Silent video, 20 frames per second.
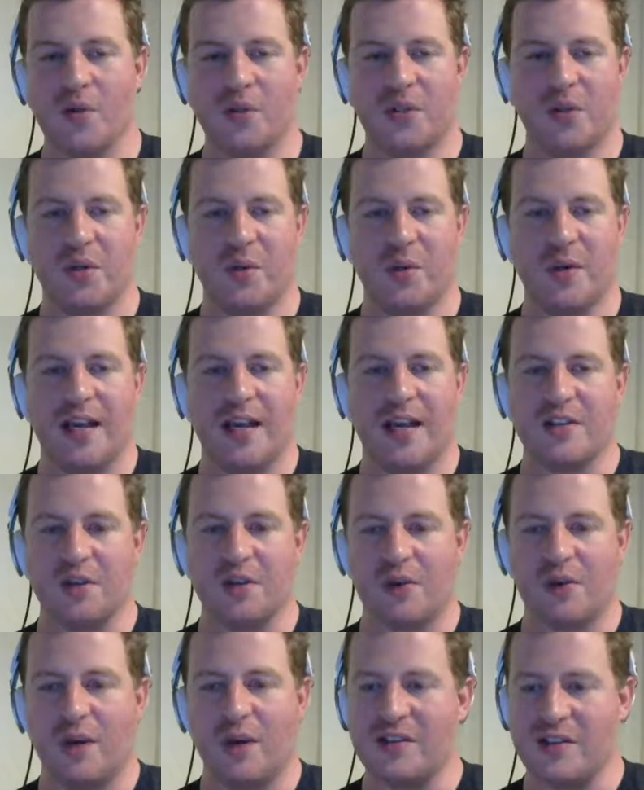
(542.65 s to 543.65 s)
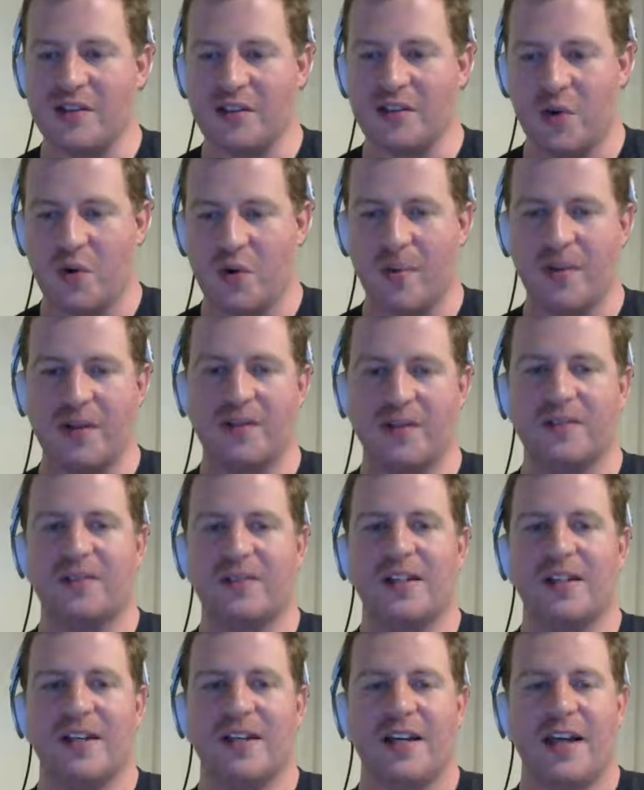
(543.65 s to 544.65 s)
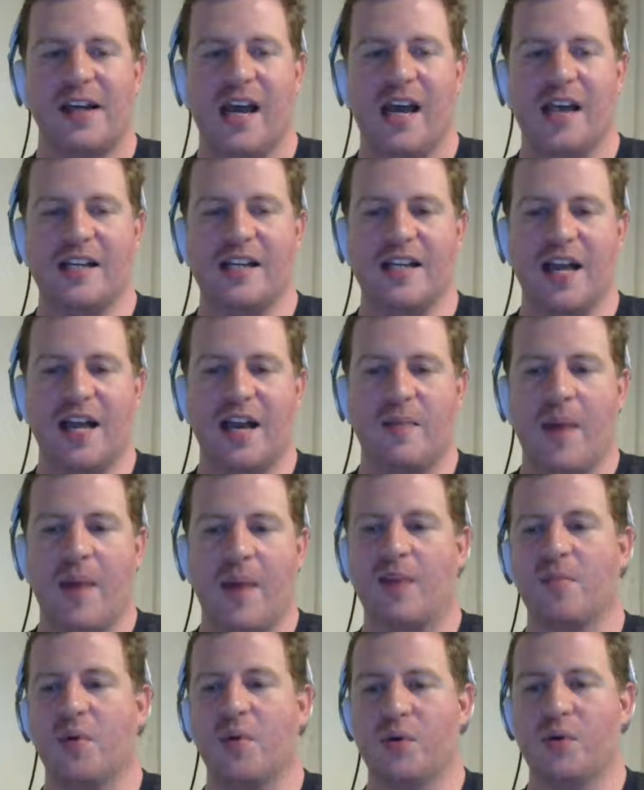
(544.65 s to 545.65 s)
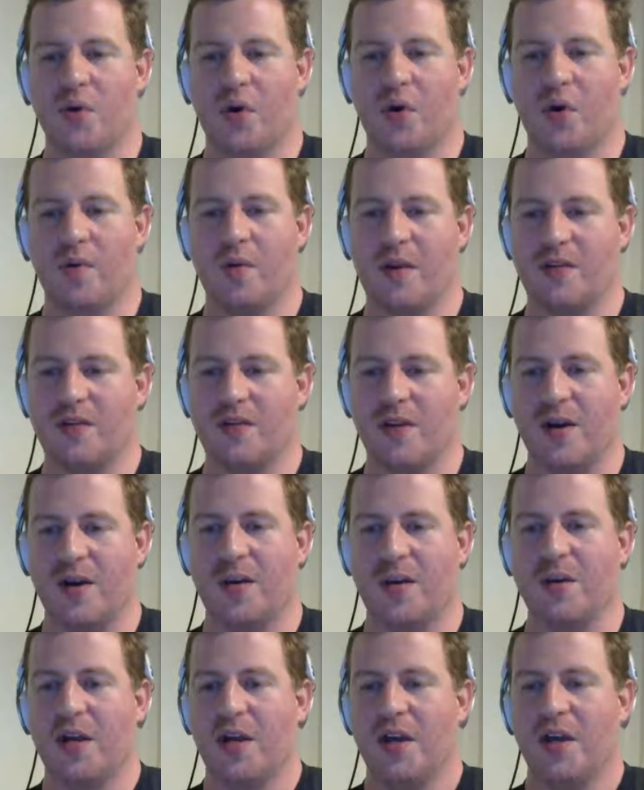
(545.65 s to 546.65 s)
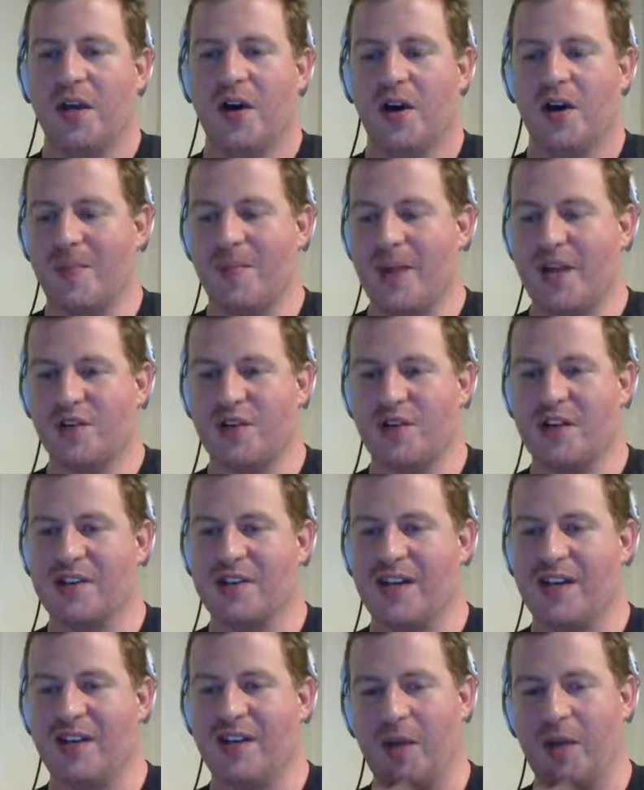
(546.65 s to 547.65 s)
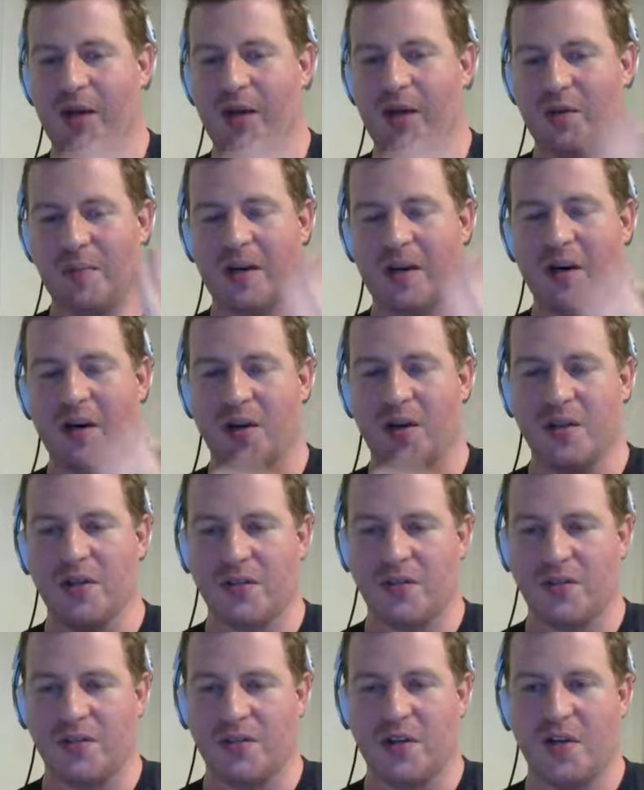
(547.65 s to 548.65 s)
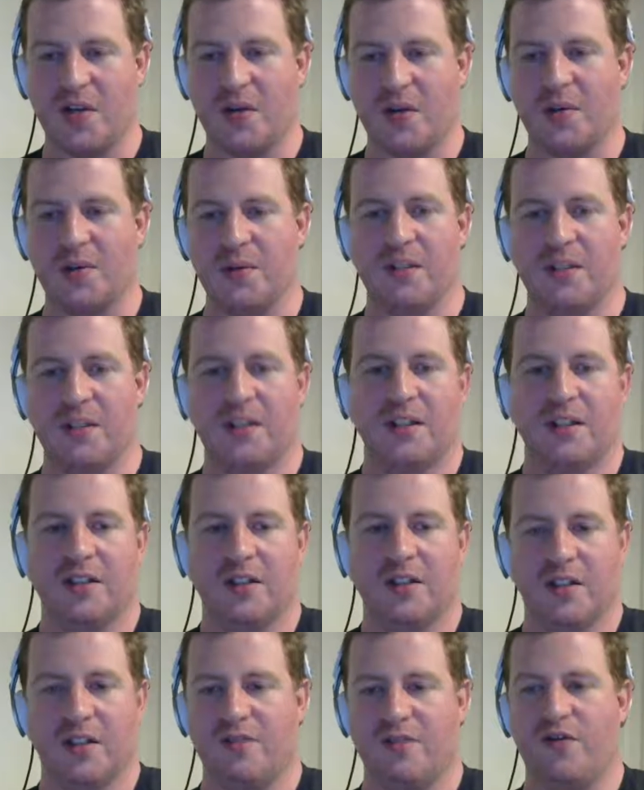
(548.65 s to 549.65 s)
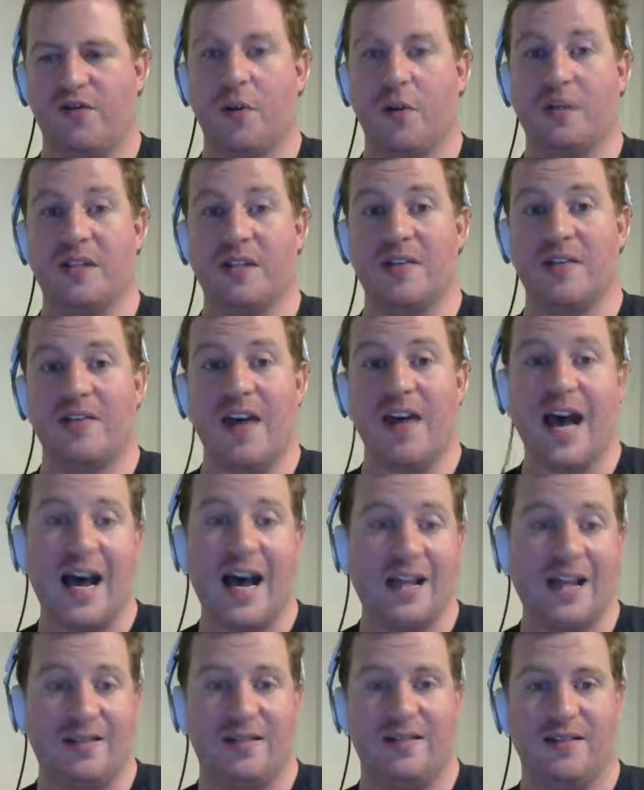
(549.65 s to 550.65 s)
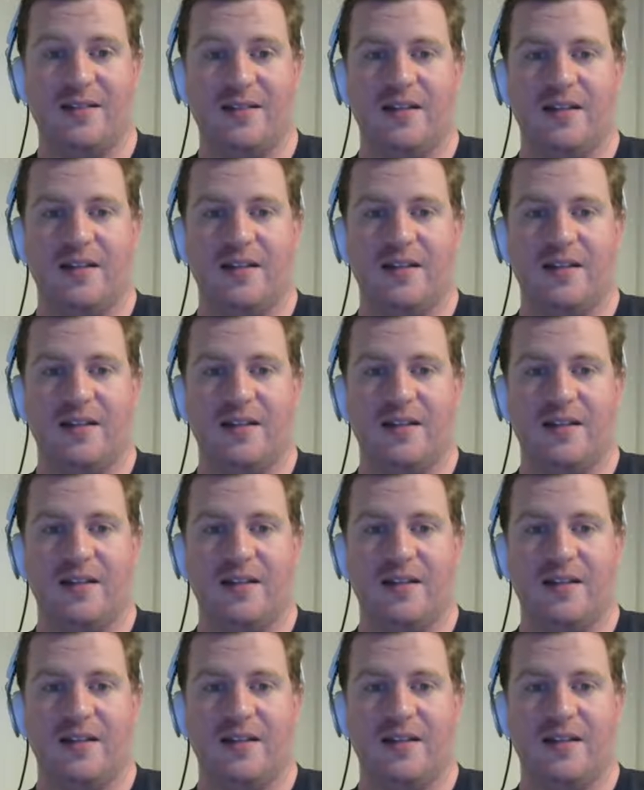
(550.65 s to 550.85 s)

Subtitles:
We're doing, I guess, a racing tournament and a battle mode tournament. So ought to be interesting. I'll be playing with my girls. So looking forward to that.